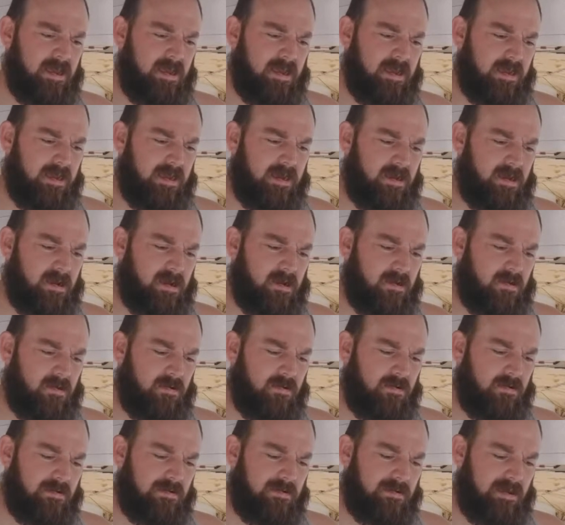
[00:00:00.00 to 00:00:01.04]
you know,
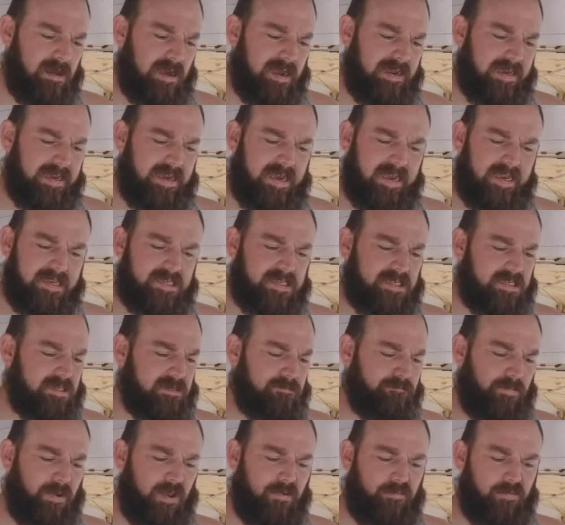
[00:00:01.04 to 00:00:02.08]
I guess
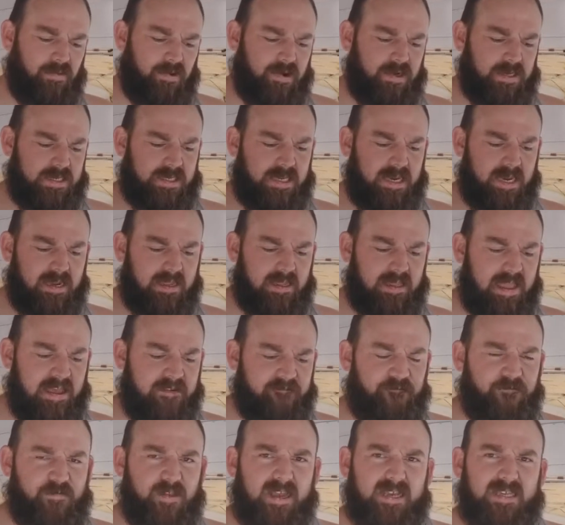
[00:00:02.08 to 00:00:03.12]
people are saying that
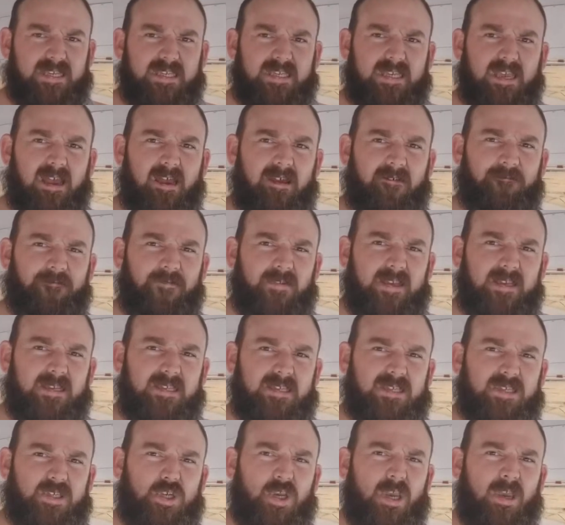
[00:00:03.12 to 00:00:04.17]
flex stuff
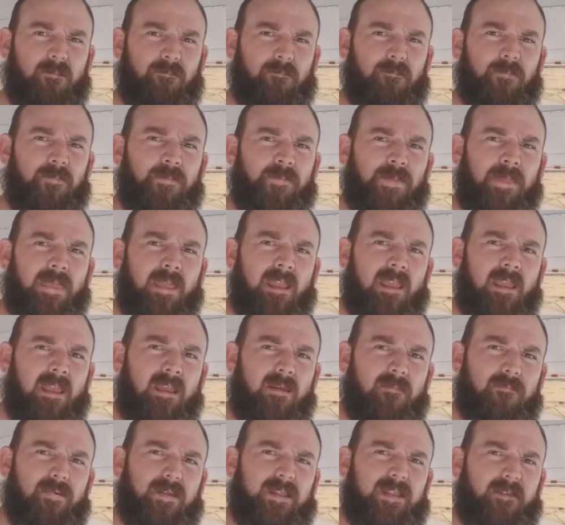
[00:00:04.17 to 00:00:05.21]
is cheap,
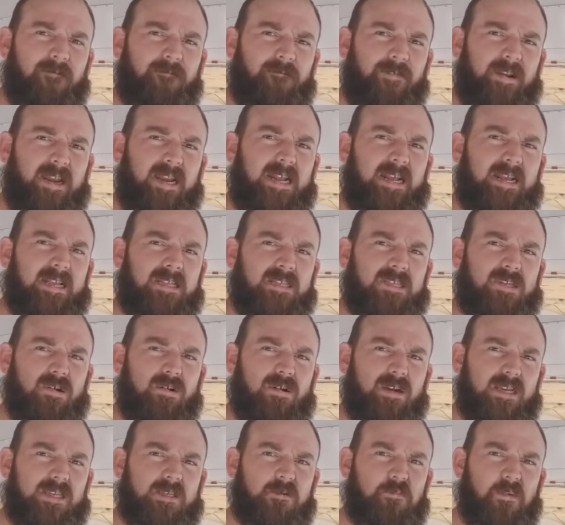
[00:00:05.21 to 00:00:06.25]
but the fittings are
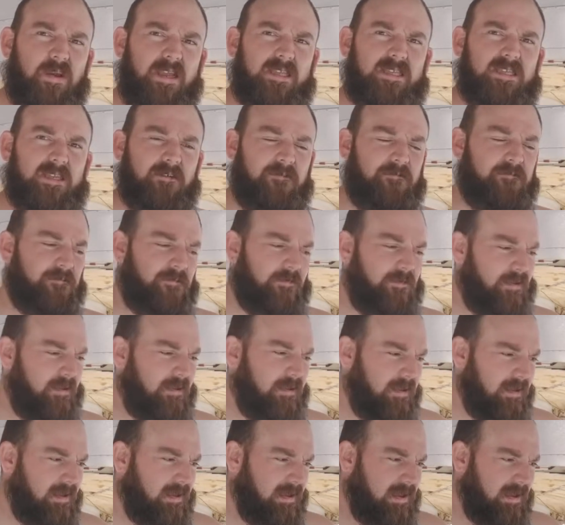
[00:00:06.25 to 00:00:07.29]
expensive.
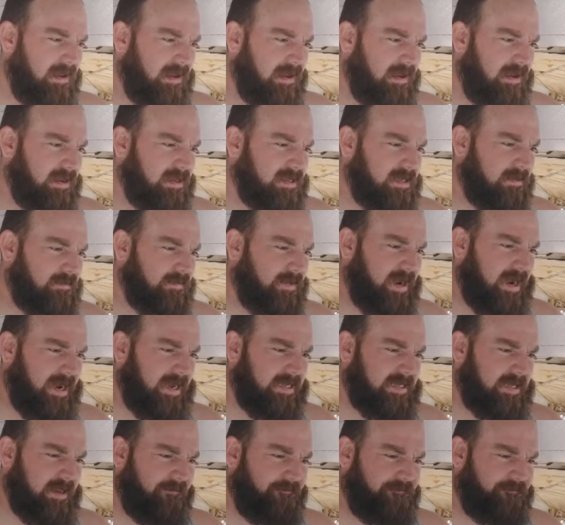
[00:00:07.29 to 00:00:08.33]
Some guy
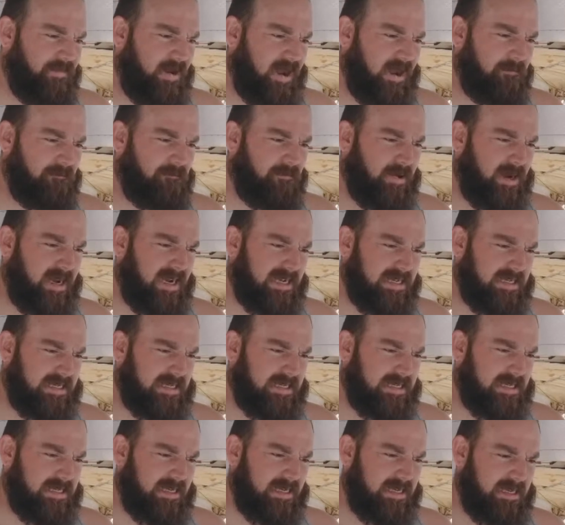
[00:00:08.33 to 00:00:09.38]
said
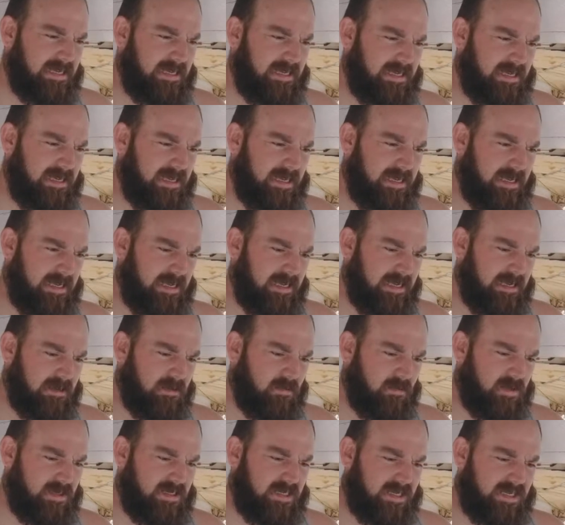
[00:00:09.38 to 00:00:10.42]
$5
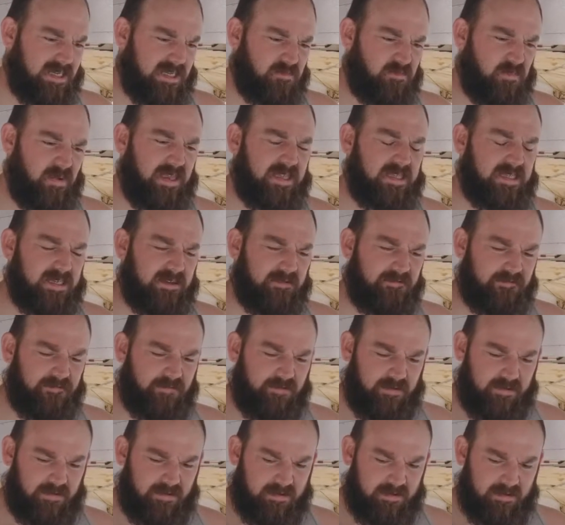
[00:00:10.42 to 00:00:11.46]
was expensive.
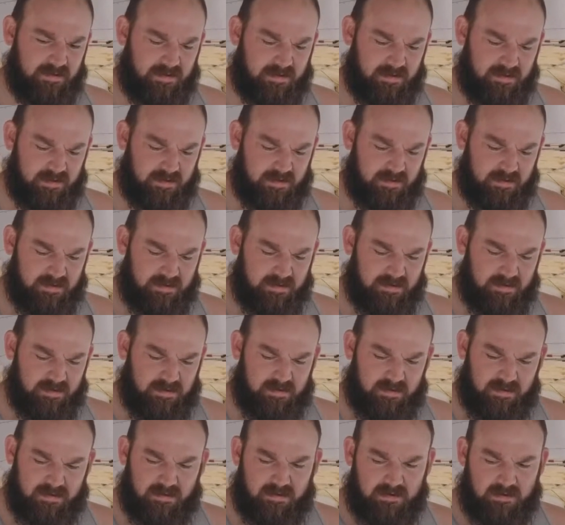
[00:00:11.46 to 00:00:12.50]

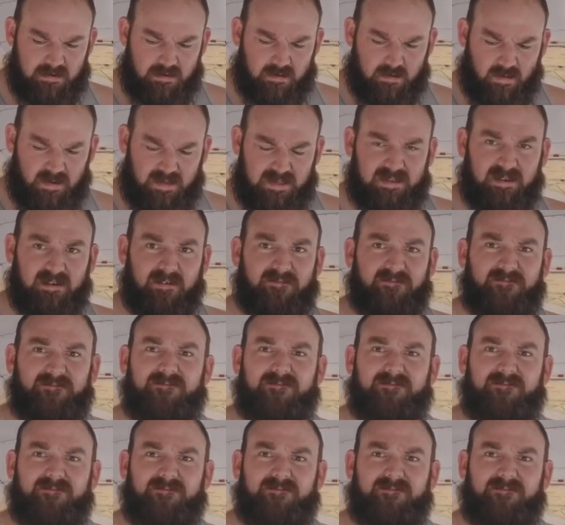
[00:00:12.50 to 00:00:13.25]
What the